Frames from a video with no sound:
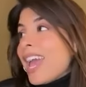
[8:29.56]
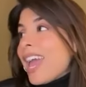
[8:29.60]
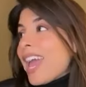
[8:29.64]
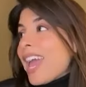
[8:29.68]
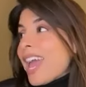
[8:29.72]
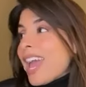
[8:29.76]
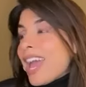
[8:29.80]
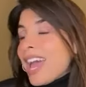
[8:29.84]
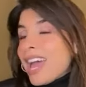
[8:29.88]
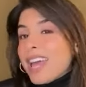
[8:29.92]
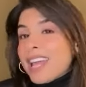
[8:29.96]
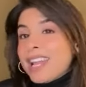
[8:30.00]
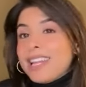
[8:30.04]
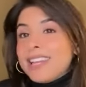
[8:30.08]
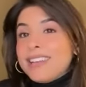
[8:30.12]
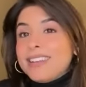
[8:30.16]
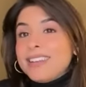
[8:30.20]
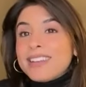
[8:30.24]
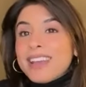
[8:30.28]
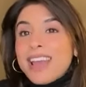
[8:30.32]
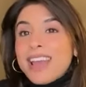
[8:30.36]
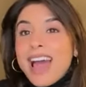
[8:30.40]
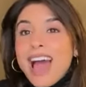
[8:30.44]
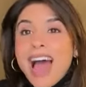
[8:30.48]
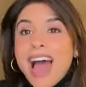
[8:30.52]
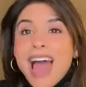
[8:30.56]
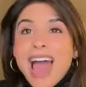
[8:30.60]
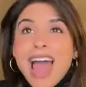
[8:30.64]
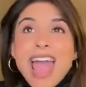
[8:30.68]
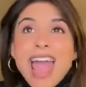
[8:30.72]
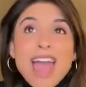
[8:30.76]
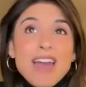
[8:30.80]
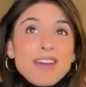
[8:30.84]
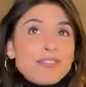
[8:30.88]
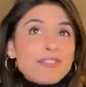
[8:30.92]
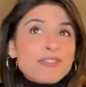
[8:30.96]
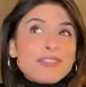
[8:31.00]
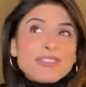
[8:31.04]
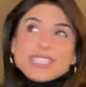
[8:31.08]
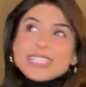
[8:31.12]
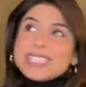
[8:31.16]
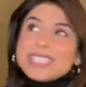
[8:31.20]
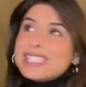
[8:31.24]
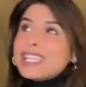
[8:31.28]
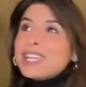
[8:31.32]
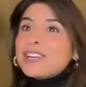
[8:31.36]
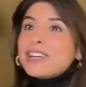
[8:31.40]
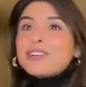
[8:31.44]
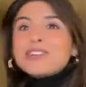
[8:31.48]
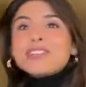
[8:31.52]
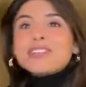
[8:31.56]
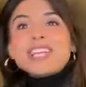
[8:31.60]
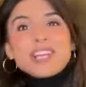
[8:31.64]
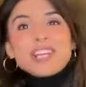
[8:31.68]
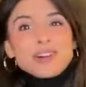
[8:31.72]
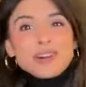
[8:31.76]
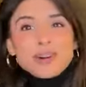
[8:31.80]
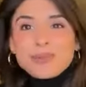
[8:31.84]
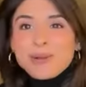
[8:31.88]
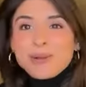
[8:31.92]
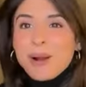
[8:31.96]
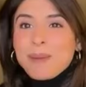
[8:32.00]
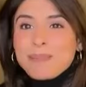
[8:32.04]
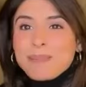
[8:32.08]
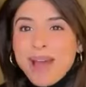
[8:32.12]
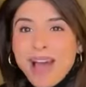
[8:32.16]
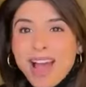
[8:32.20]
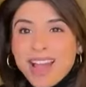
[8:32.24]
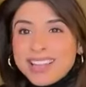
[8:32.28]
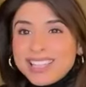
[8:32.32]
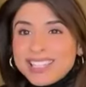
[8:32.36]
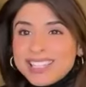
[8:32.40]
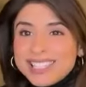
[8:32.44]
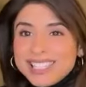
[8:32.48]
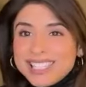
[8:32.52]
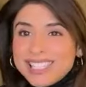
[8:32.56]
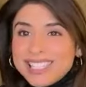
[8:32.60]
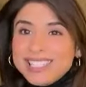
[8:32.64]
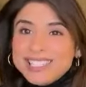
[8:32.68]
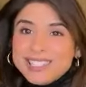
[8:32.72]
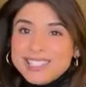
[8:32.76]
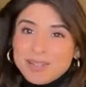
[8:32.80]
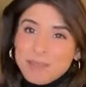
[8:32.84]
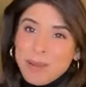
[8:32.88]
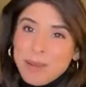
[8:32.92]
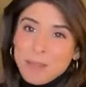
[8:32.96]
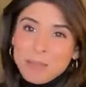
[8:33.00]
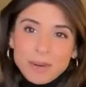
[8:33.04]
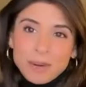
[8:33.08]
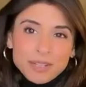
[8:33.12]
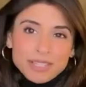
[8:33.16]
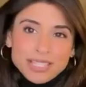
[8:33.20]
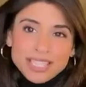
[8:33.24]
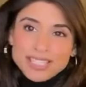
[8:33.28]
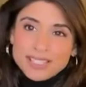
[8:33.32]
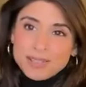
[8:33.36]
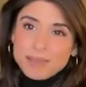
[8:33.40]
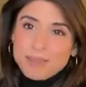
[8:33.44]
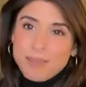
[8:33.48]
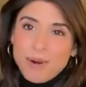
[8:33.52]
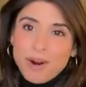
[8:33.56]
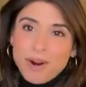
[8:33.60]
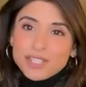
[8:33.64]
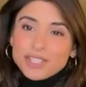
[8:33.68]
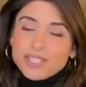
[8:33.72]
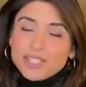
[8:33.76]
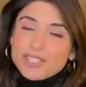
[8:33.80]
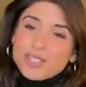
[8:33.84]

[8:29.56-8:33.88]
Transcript: And every single year around pilot season, my birthday's in March.